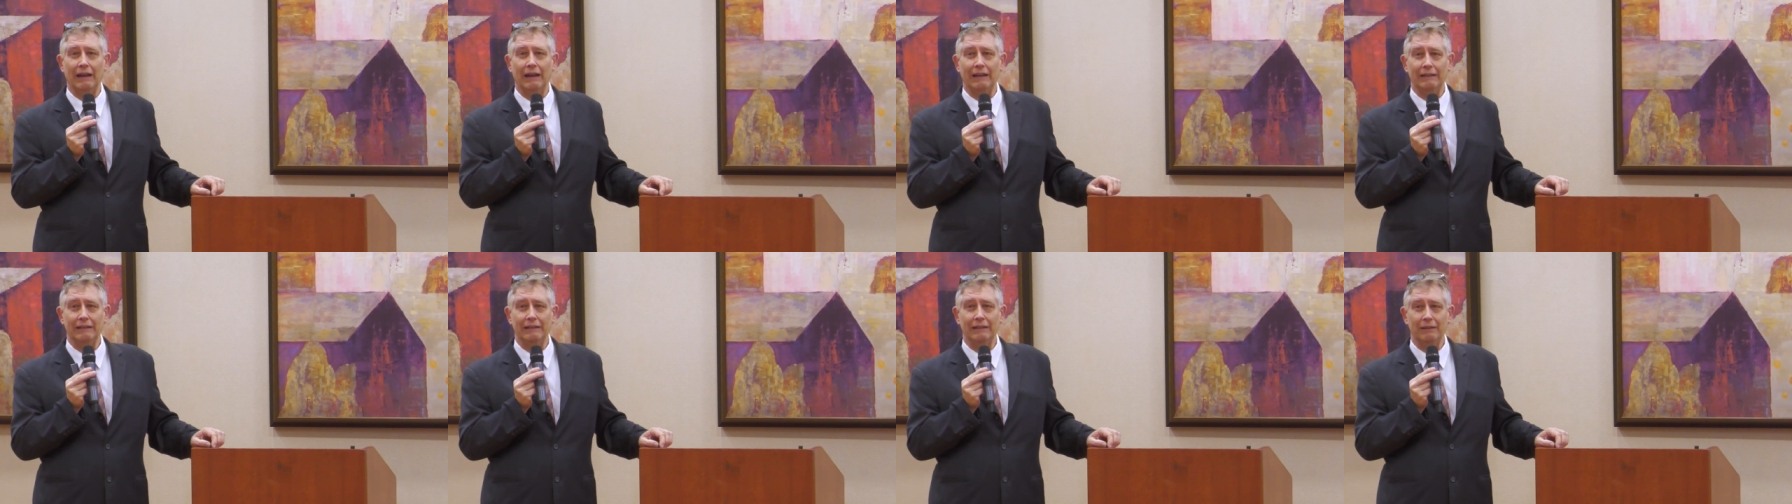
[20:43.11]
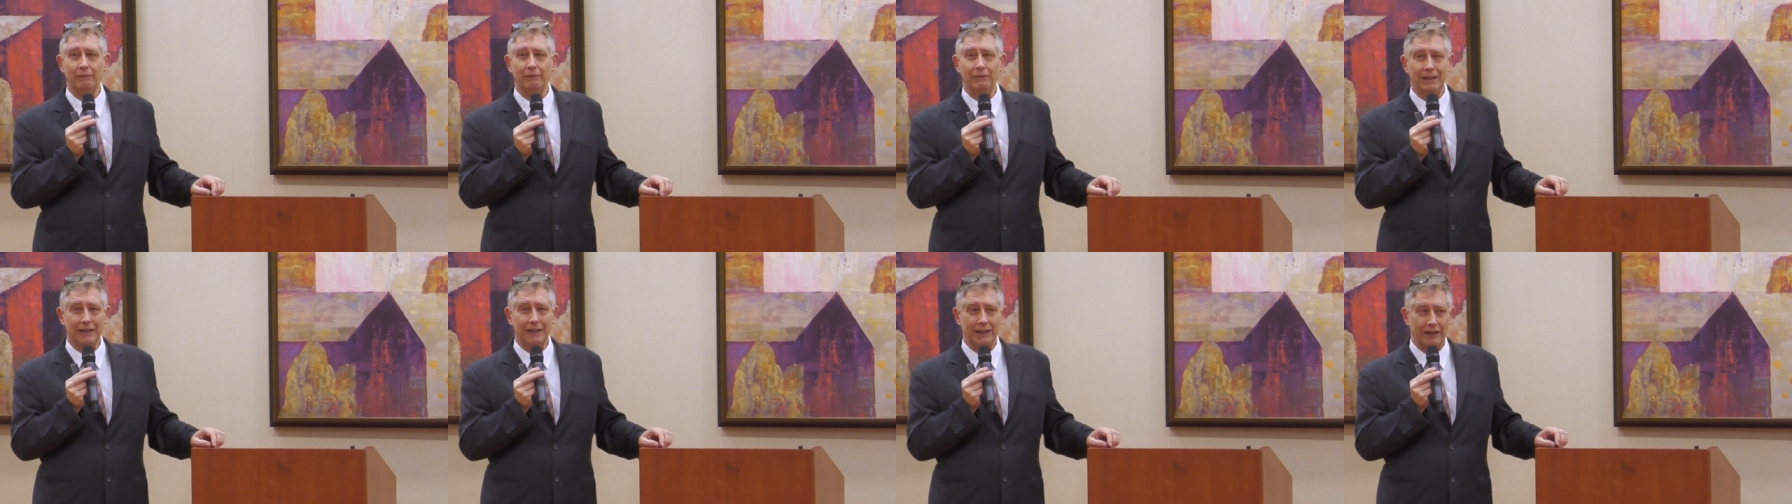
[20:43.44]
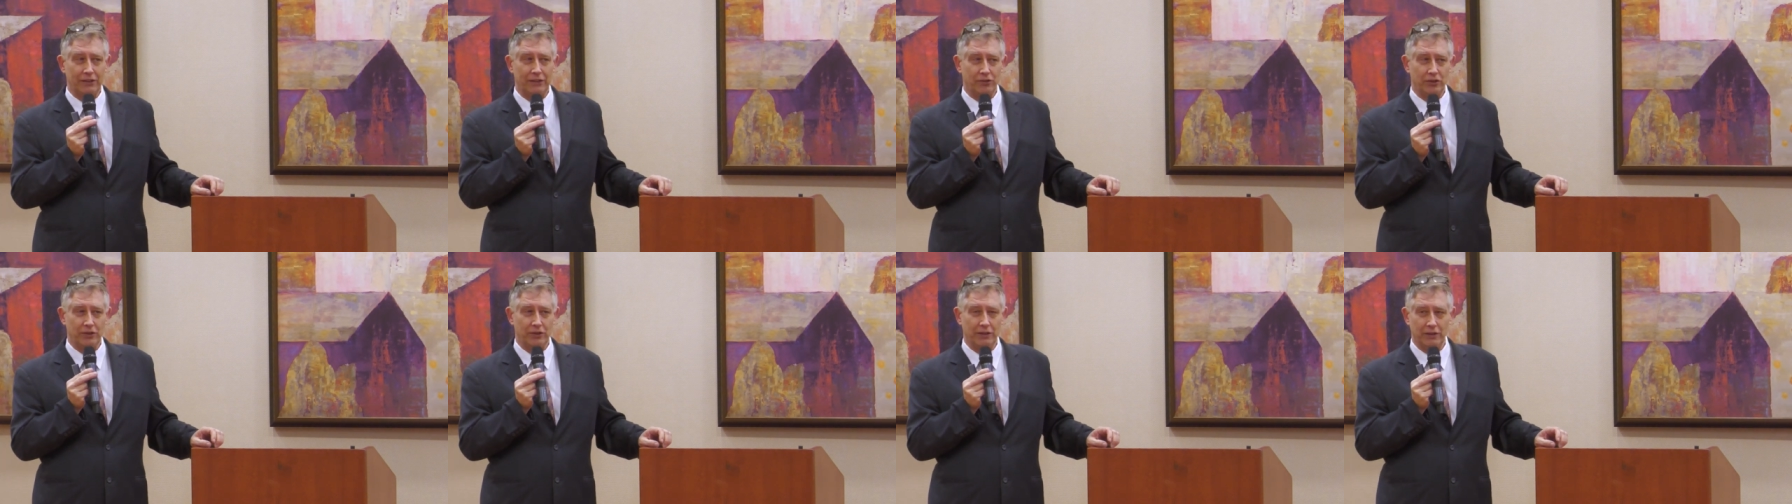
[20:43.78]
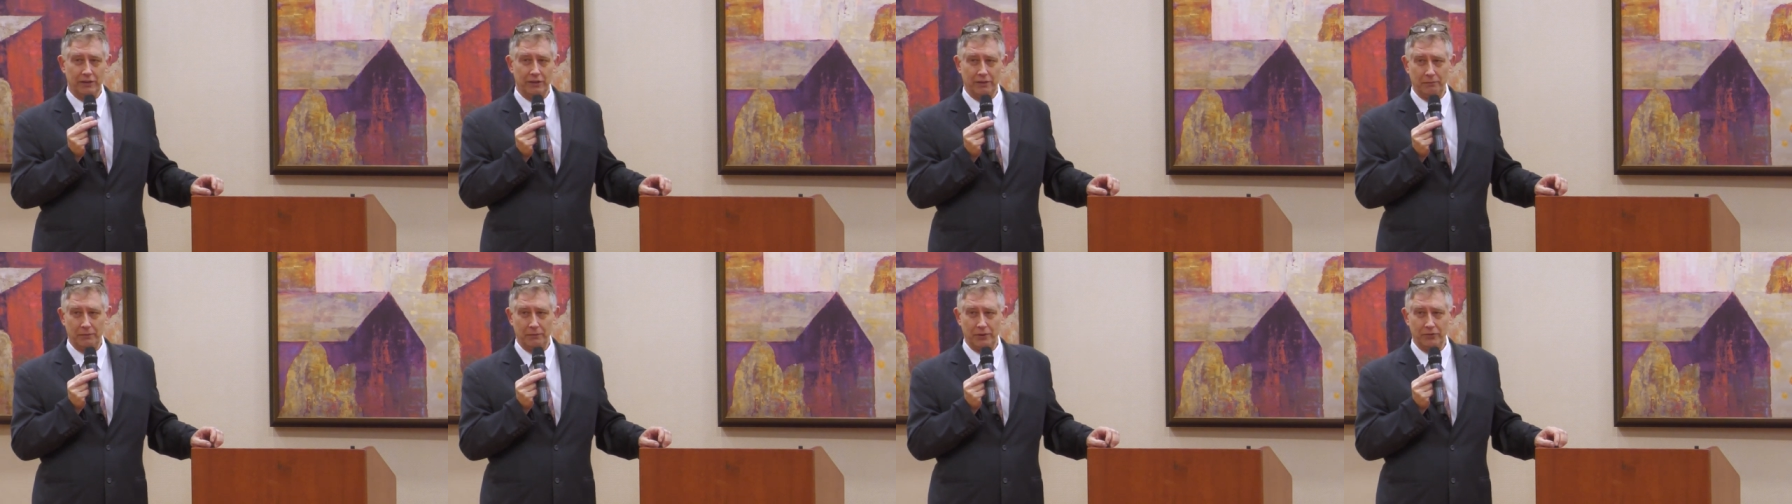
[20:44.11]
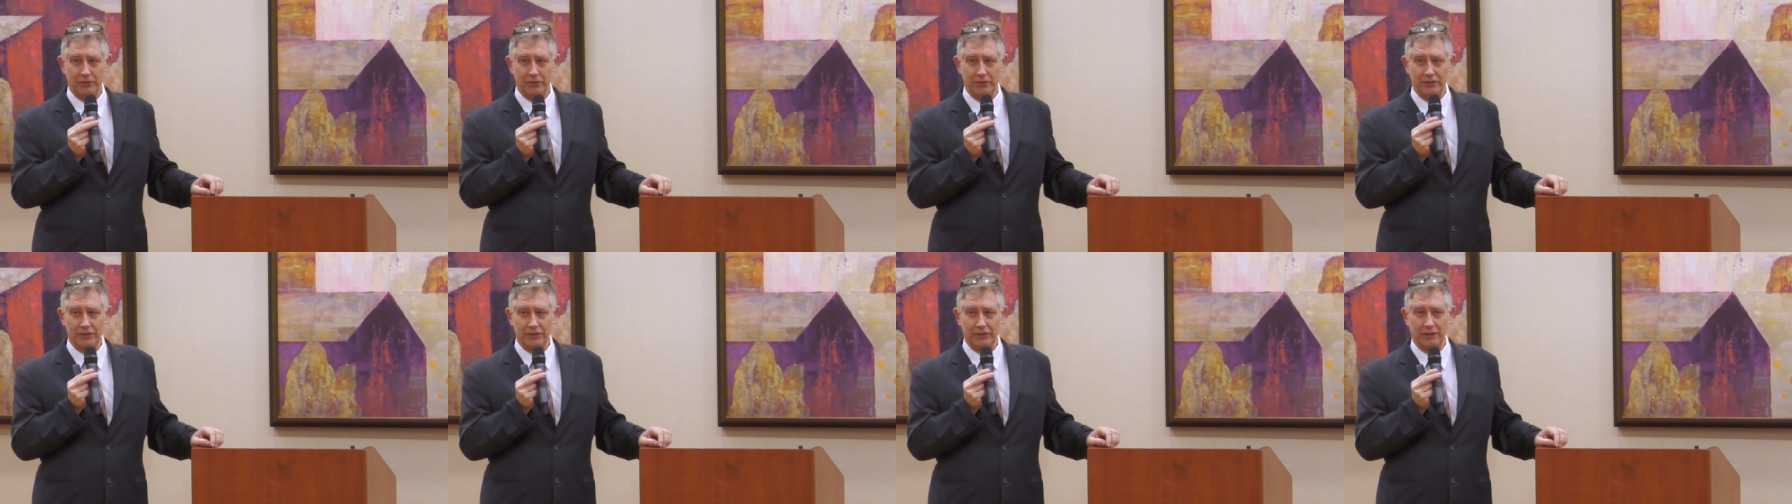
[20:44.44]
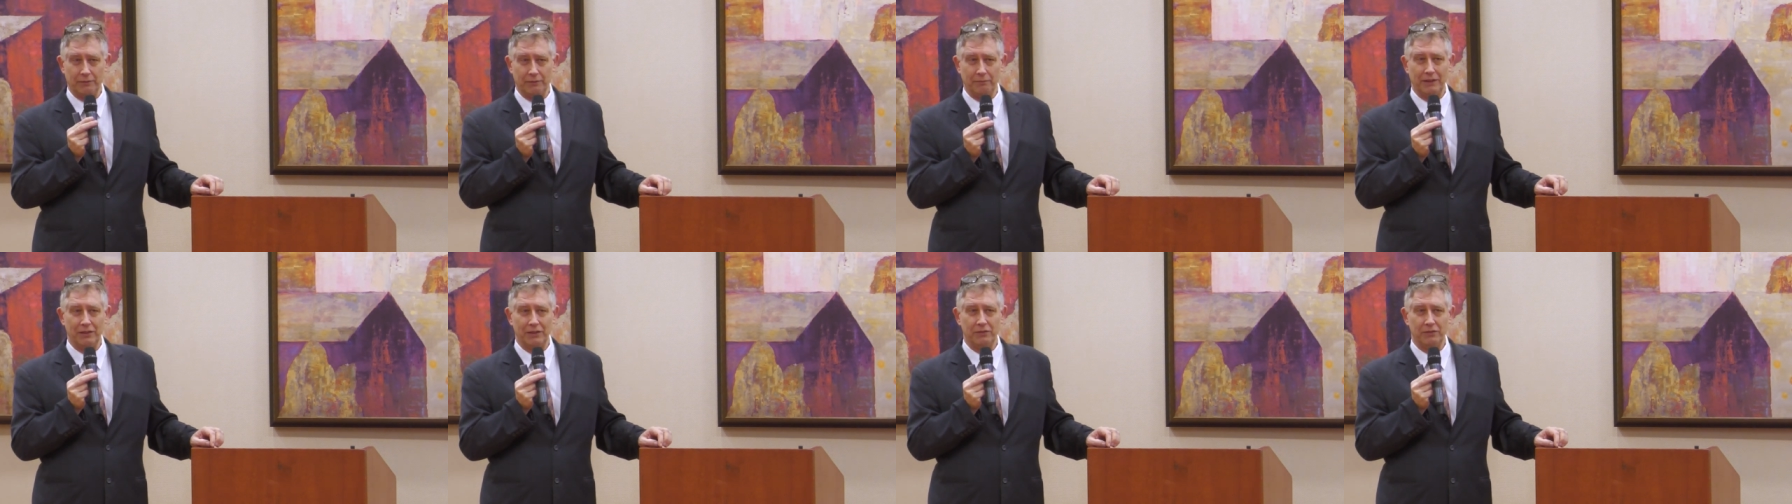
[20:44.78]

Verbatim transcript: a limitation in their immune system